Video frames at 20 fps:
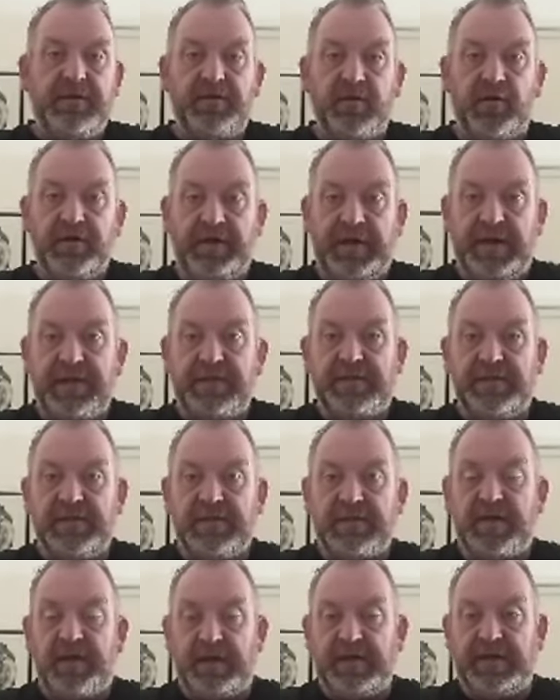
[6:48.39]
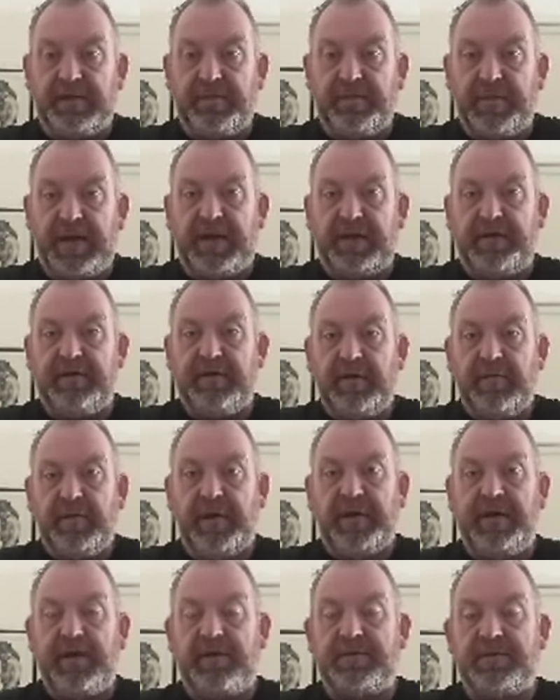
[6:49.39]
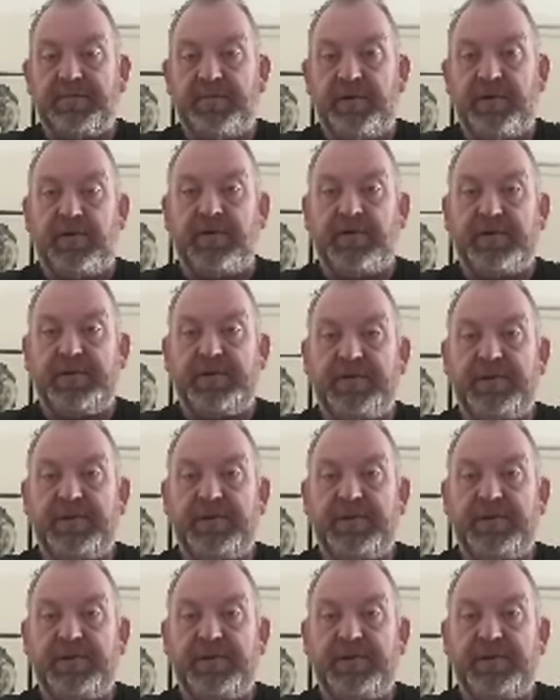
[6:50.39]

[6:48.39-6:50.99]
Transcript: donations kindly made by our supporters,